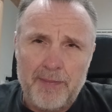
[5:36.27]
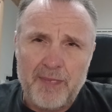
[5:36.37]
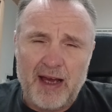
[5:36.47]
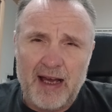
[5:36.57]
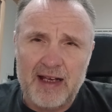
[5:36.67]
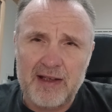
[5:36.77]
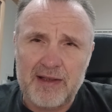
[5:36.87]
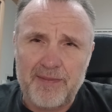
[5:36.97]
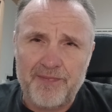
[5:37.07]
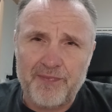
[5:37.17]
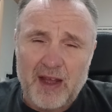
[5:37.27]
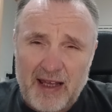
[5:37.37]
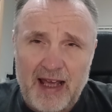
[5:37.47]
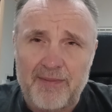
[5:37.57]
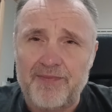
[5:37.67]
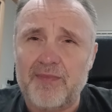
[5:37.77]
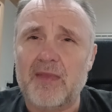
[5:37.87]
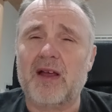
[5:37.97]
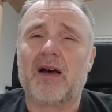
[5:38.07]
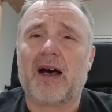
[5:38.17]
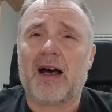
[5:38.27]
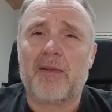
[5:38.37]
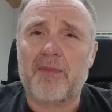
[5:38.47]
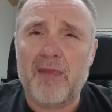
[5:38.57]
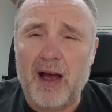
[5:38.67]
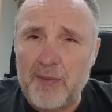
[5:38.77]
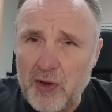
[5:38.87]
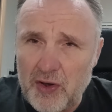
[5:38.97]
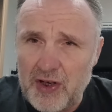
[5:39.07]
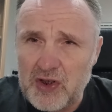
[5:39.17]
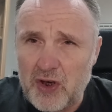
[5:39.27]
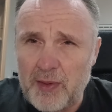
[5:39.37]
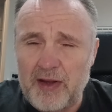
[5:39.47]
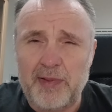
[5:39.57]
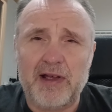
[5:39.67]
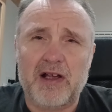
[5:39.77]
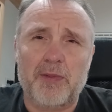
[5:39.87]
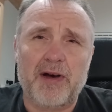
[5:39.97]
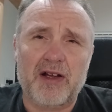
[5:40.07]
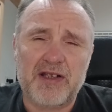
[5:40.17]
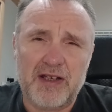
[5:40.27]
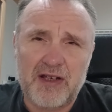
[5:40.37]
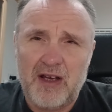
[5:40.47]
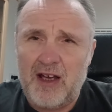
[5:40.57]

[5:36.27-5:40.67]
And again, I'm not going to talk about the political parties,